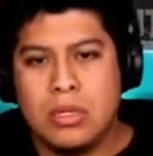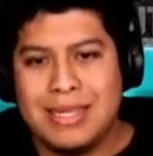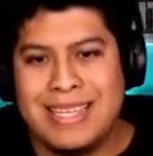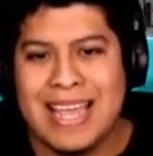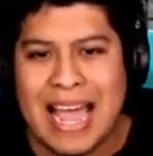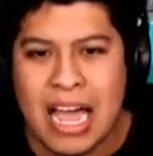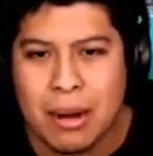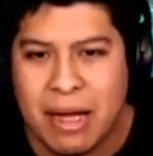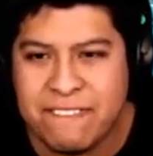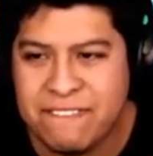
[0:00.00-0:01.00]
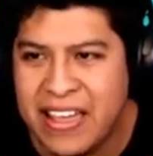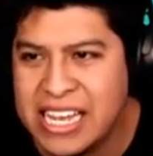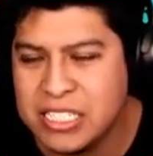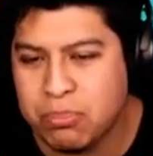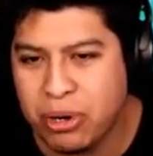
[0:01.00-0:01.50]
Get out of my
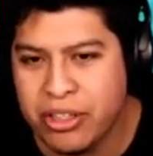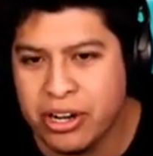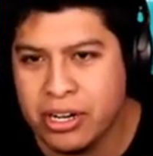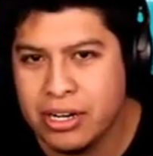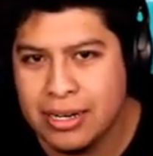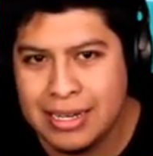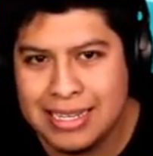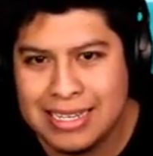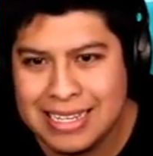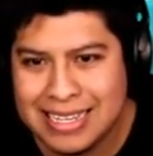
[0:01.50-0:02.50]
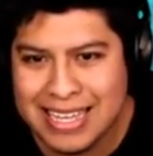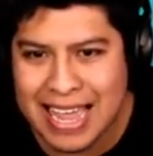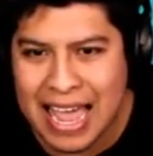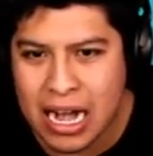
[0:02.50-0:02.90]
face, brother. Get out